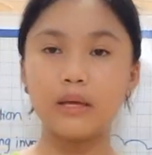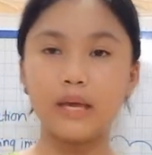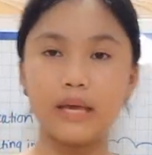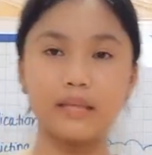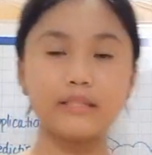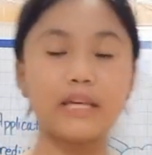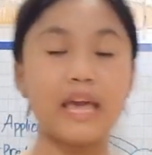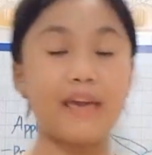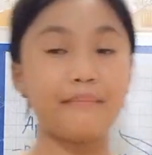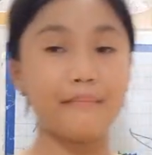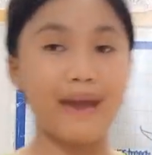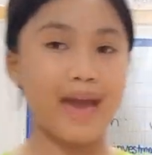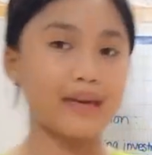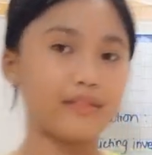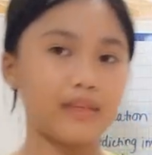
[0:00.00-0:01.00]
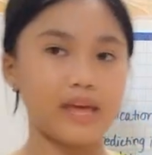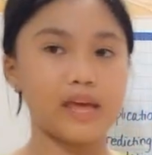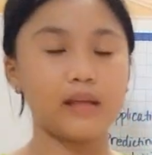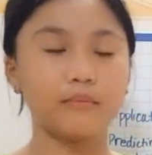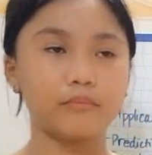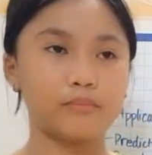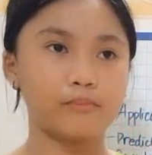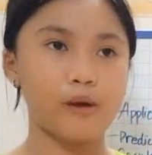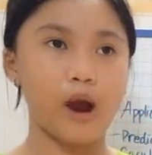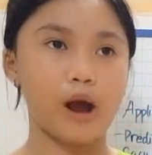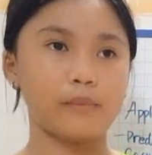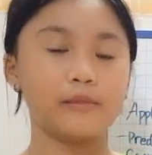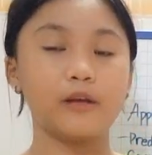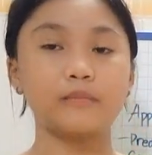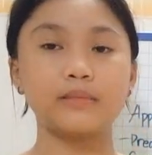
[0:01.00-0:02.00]
it in math in
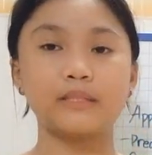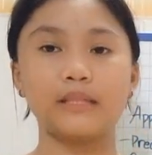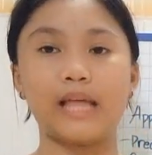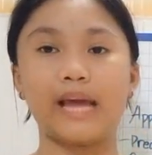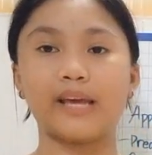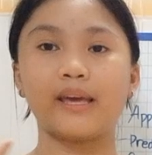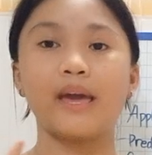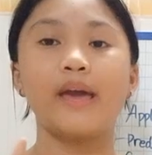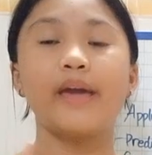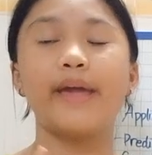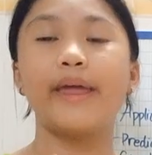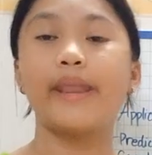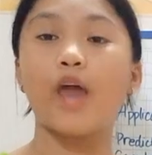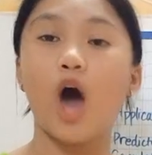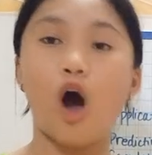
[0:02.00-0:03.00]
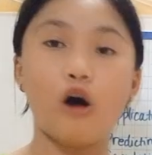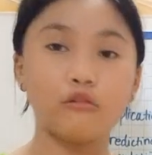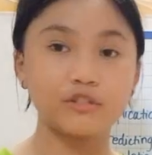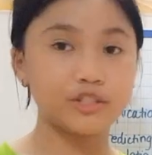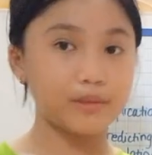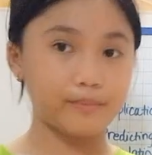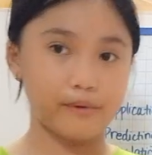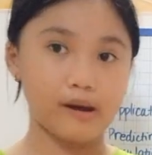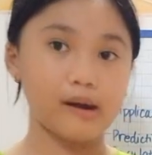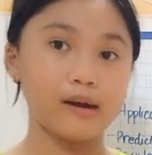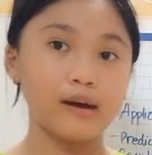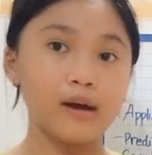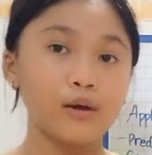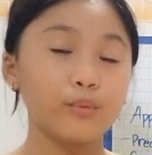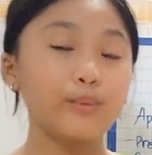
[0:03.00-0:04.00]
problems like in
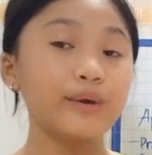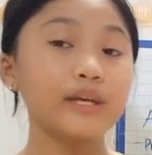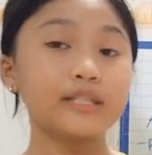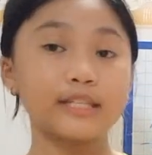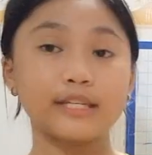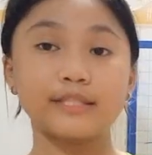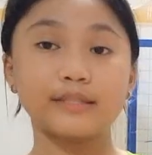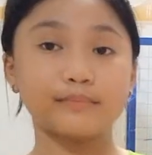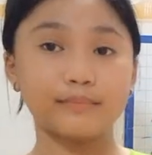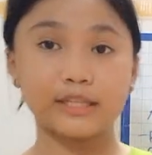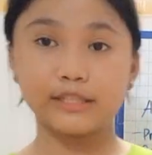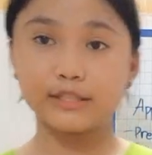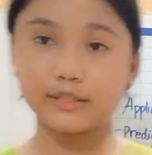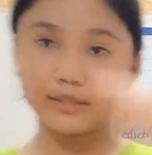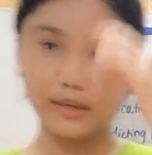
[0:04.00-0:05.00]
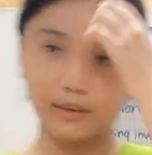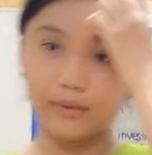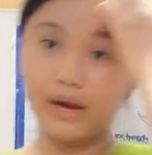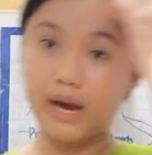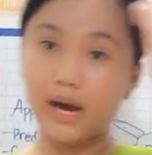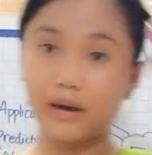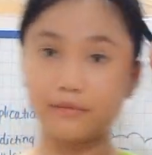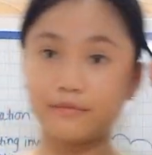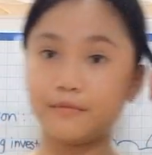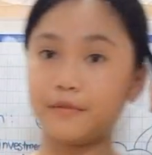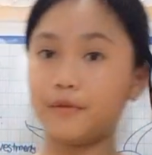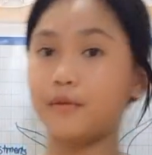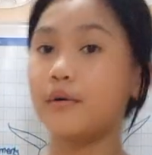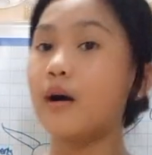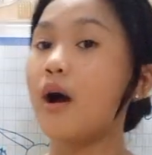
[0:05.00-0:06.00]
algebra, which is something so
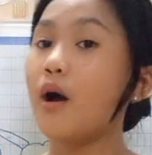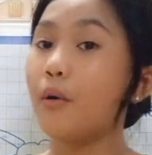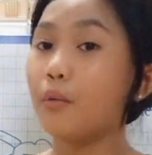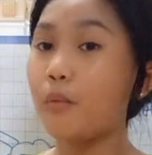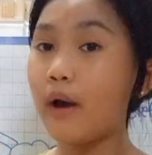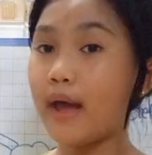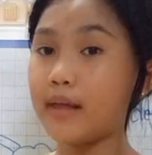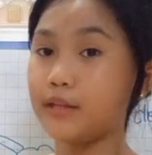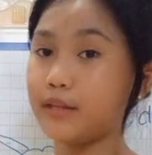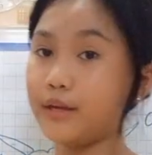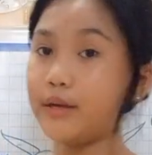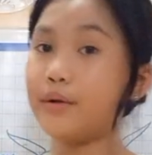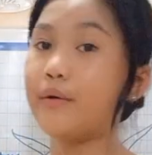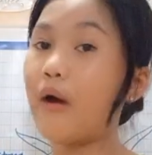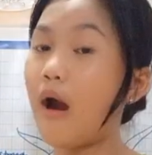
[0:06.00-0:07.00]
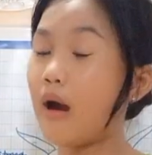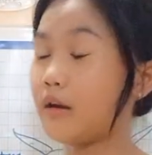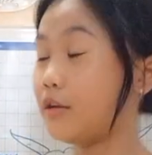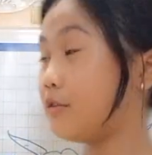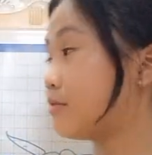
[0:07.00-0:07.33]
helpful. When you are